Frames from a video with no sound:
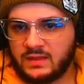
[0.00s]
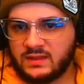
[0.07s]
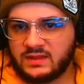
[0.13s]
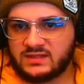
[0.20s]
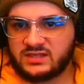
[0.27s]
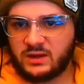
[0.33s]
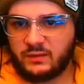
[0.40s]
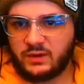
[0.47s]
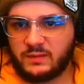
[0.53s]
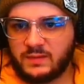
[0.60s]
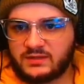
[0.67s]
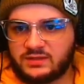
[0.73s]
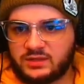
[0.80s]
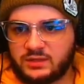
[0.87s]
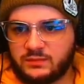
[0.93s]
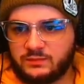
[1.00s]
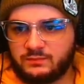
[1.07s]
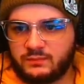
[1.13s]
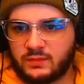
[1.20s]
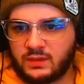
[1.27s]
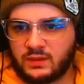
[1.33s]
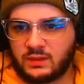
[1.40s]
That's not what I meant to do.
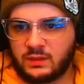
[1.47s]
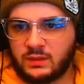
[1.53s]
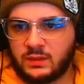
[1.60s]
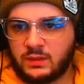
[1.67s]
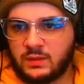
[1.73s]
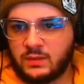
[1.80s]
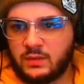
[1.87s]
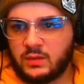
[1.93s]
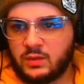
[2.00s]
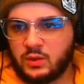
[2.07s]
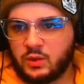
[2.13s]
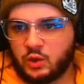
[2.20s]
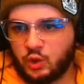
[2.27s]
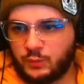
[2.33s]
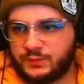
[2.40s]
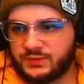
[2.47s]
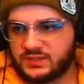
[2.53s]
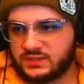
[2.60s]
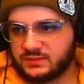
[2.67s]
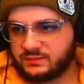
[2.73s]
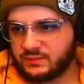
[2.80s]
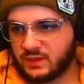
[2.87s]

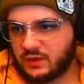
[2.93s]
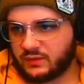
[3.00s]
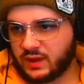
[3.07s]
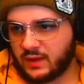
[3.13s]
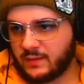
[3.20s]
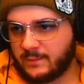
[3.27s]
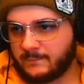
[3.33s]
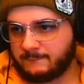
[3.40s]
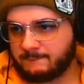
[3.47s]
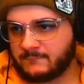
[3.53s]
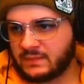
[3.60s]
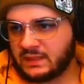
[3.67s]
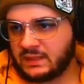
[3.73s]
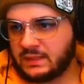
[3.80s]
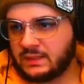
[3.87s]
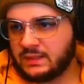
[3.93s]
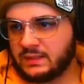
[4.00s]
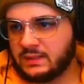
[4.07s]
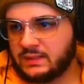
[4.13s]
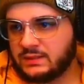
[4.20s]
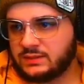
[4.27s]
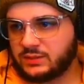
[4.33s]
Oops. Okay.
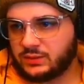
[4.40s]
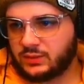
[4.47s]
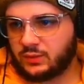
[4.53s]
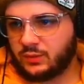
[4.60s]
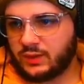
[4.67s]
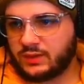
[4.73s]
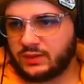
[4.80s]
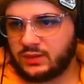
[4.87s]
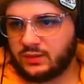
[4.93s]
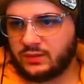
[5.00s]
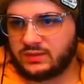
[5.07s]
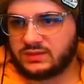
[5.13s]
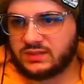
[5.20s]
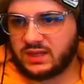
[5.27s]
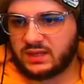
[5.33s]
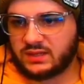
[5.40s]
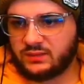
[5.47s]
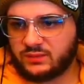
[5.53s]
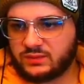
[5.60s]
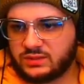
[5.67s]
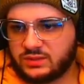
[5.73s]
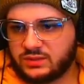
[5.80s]
Don't quite know exactly
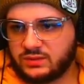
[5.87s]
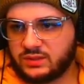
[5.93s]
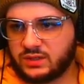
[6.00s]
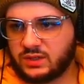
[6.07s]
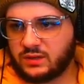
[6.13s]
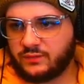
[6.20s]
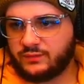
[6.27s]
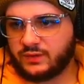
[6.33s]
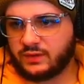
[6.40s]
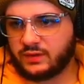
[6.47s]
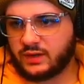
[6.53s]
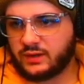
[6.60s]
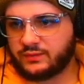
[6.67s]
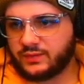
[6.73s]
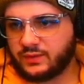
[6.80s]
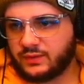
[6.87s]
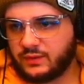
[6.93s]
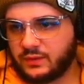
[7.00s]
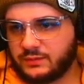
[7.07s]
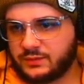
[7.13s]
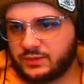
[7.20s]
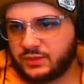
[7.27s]
what to do here. I'll figure it out, though.
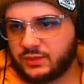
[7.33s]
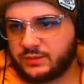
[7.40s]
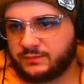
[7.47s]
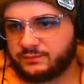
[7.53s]
I'm sure.